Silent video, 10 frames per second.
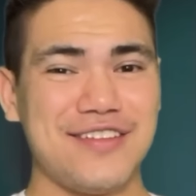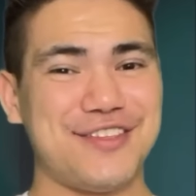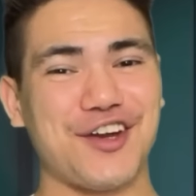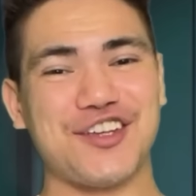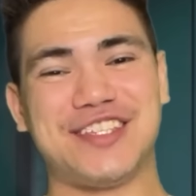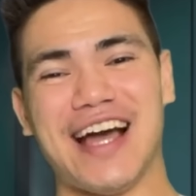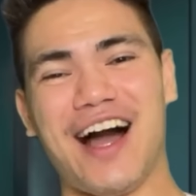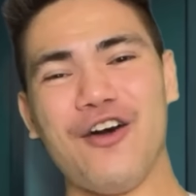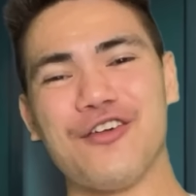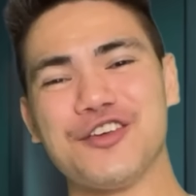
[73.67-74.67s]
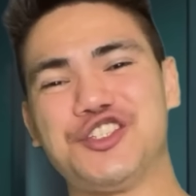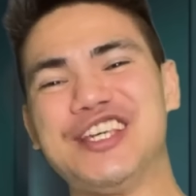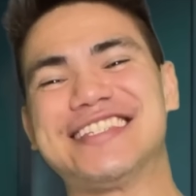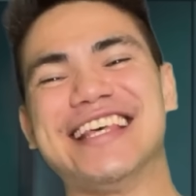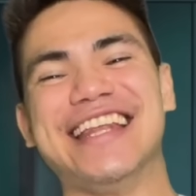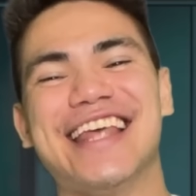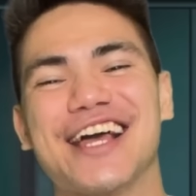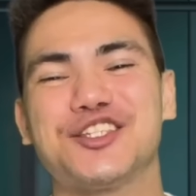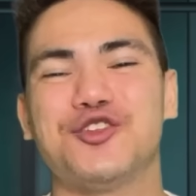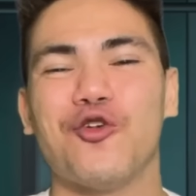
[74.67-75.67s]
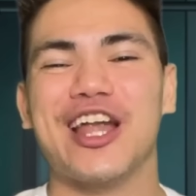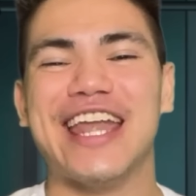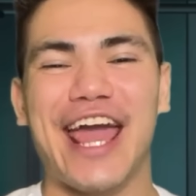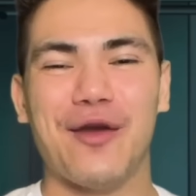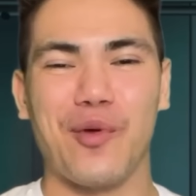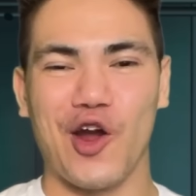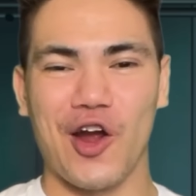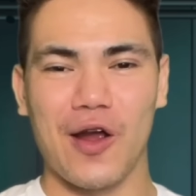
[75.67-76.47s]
Turns out, she's the next door neighbor.